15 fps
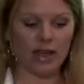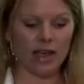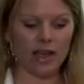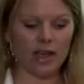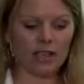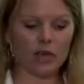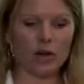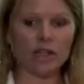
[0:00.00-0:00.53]

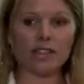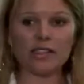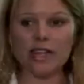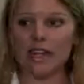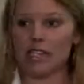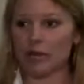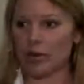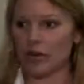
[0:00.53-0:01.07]
as well as
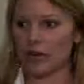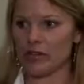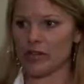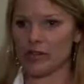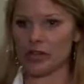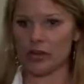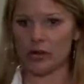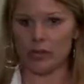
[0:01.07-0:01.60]
Asperger's
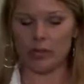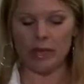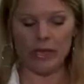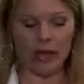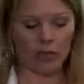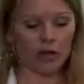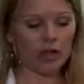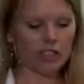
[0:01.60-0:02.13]
syndrome.
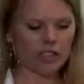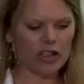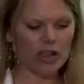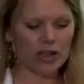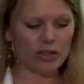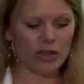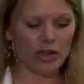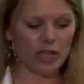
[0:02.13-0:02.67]
And we're going to
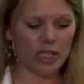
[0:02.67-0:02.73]
talk about